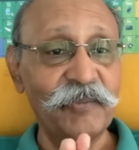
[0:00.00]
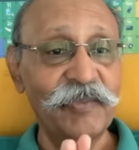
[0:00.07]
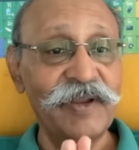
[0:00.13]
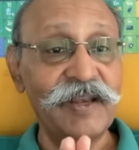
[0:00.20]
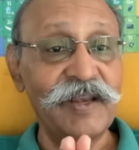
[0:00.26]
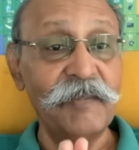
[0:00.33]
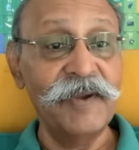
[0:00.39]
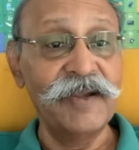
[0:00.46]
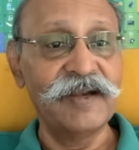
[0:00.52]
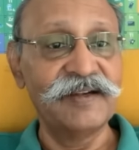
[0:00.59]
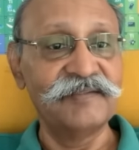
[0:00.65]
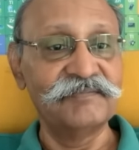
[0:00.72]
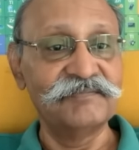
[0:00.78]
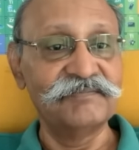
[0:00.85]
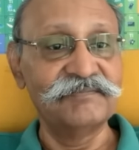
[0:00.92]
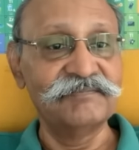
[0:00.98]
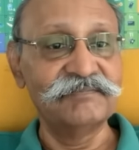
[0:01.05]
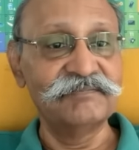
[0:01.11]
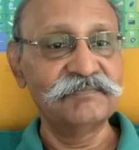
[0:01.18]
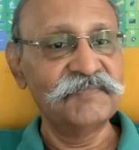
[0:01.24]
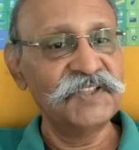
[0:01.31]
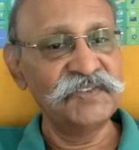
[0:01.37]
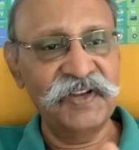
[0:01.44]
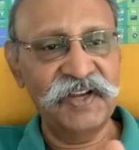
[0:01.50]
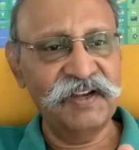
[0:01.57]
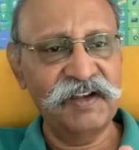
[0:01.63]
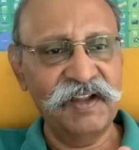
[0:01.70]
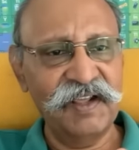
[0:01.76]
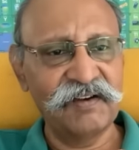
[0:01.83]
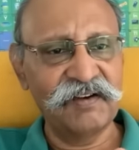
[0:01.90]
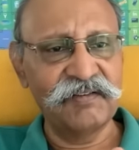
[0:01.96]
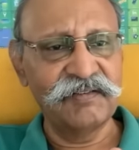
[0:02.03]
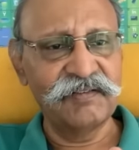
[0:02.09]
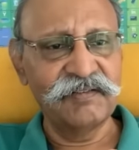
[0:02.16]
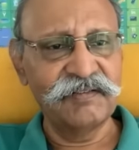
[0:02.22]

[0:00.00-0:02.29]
to be limited. He's very clear.